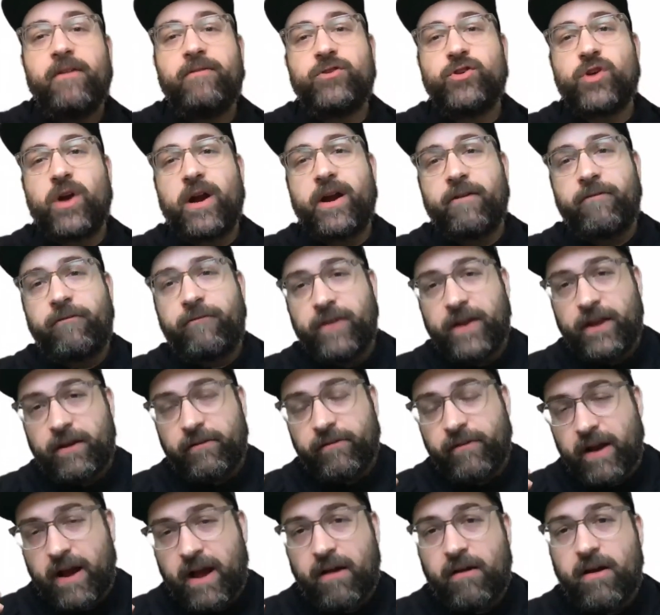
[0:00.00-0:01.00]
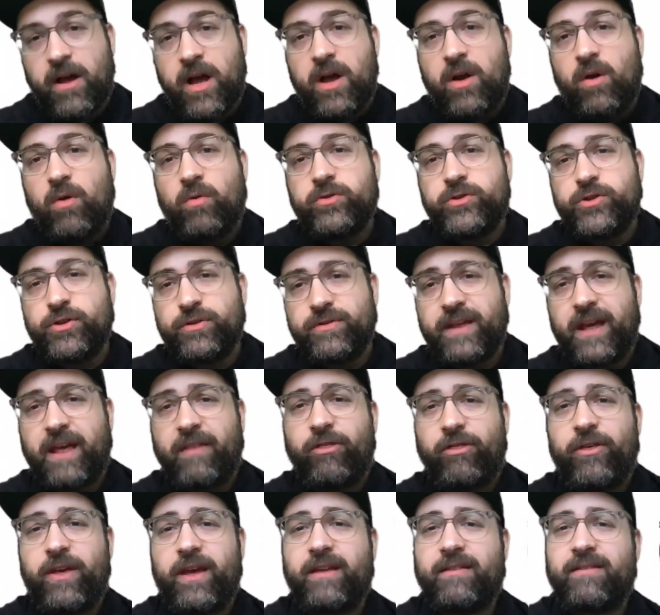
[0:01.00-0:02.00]
try to figure out, do they
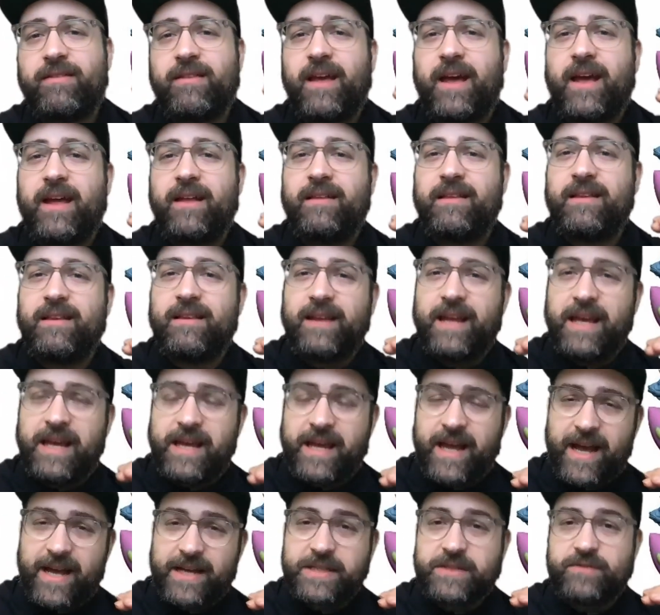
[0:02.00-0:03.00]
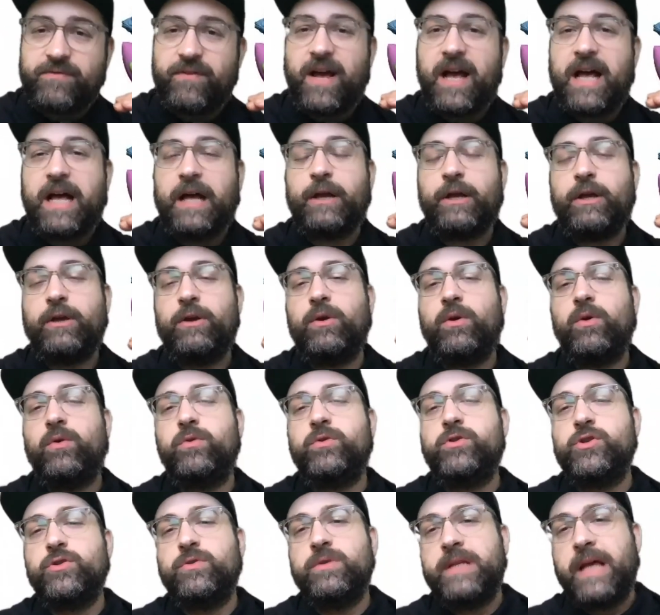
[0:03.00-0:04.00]
think that it has value?
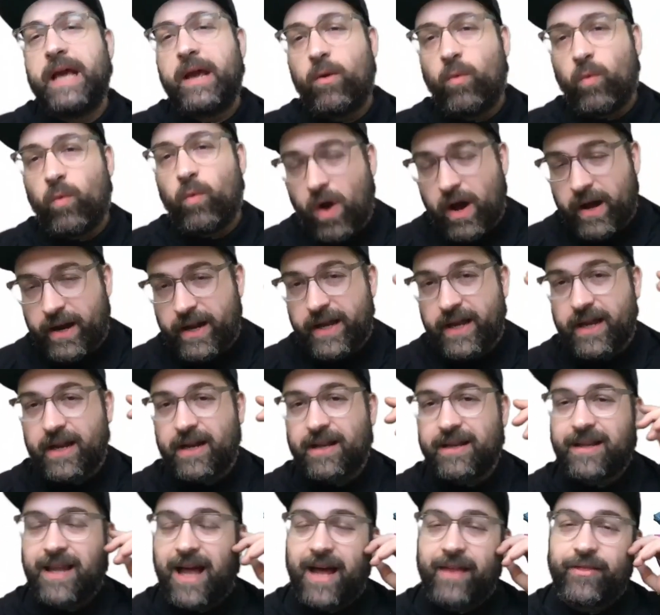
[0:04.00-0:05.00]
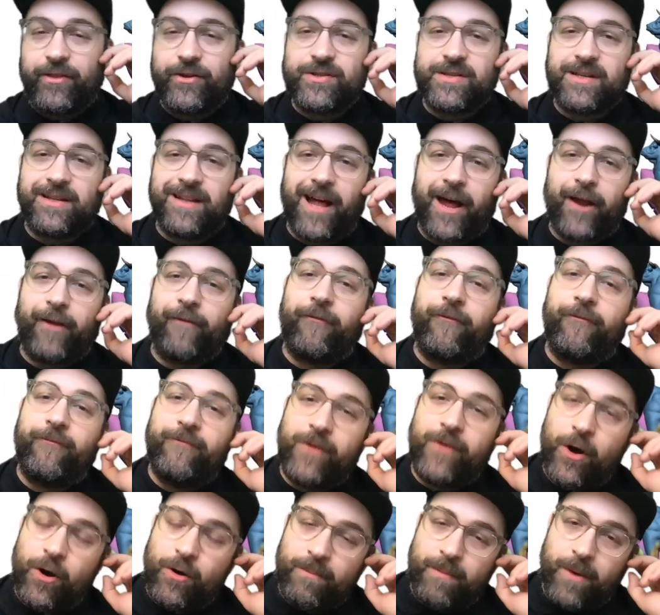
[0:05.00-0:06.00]
Do they want it? There's a lot of
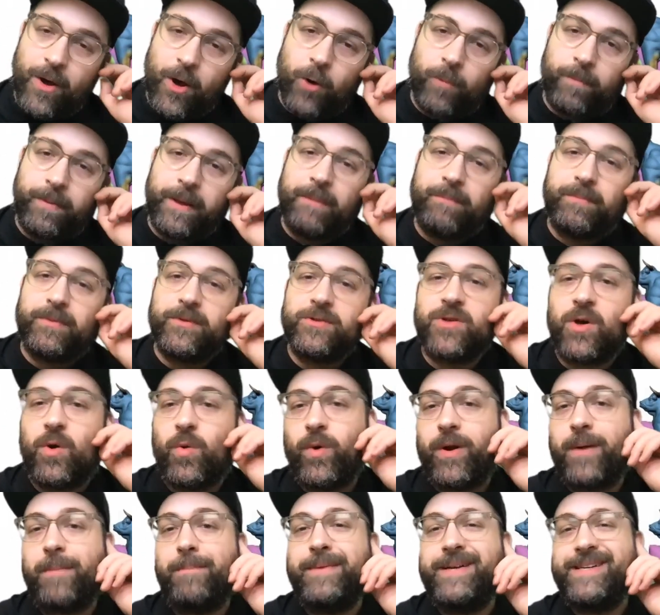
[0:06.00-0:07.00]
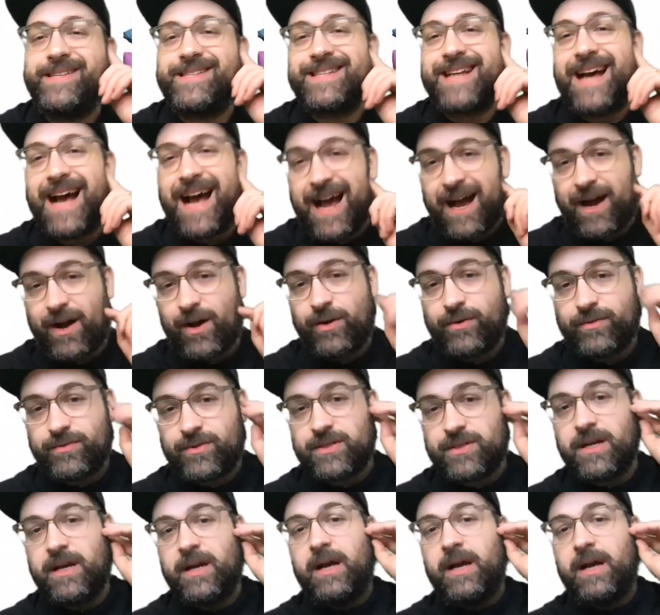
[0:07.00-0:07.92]
FOMO. People don't want to miss out.